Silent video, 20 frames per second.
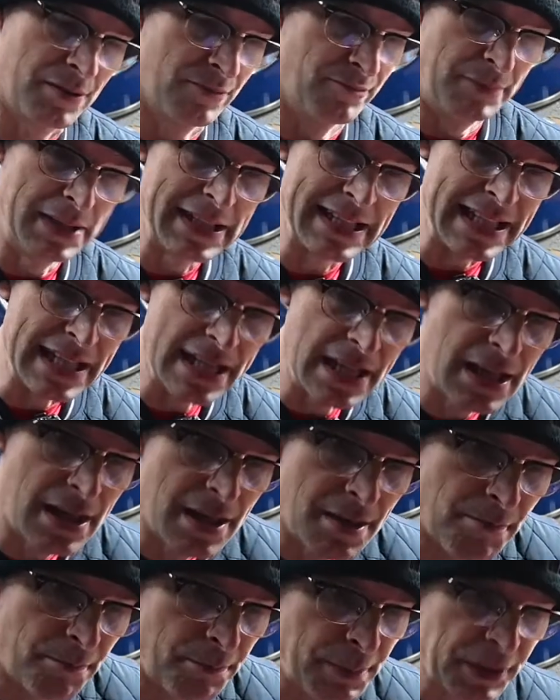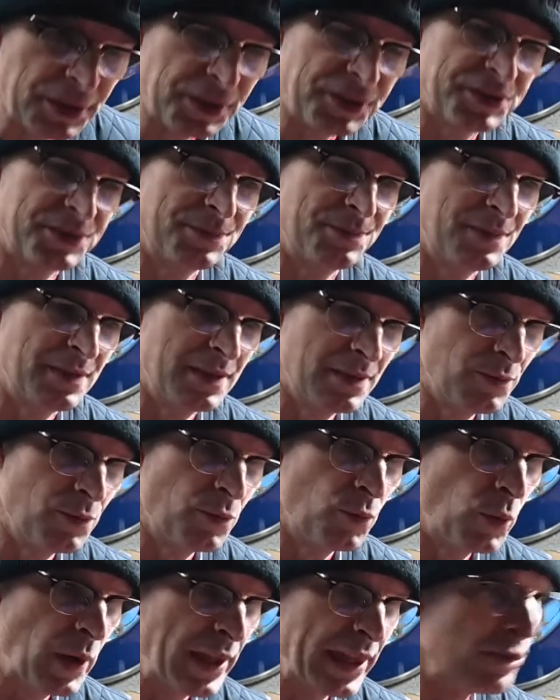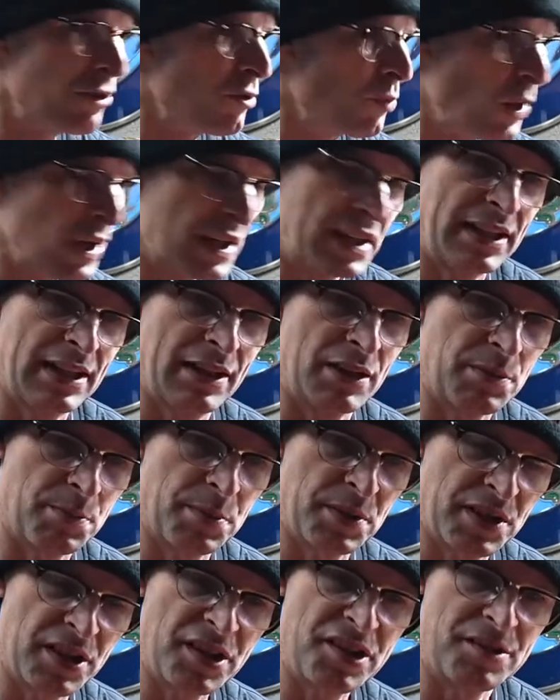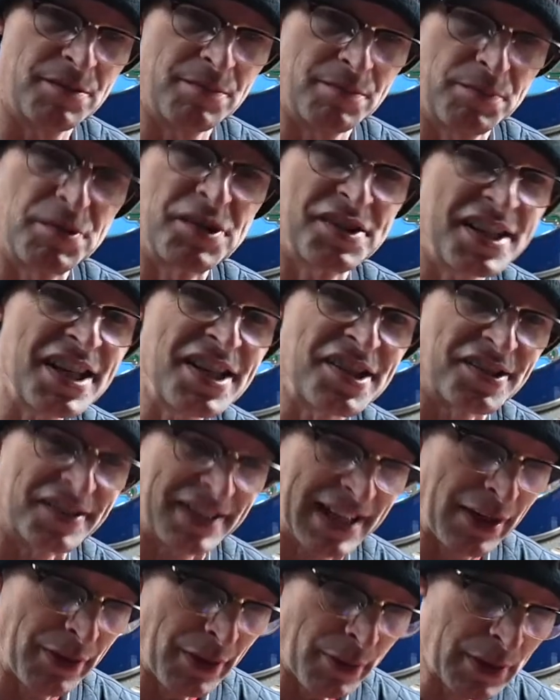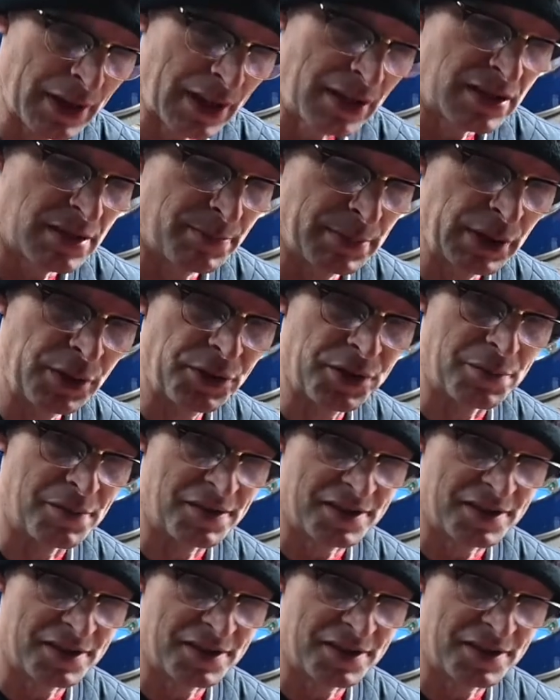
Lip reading: Mini built when they were working out the production procedures, how they were going to build them.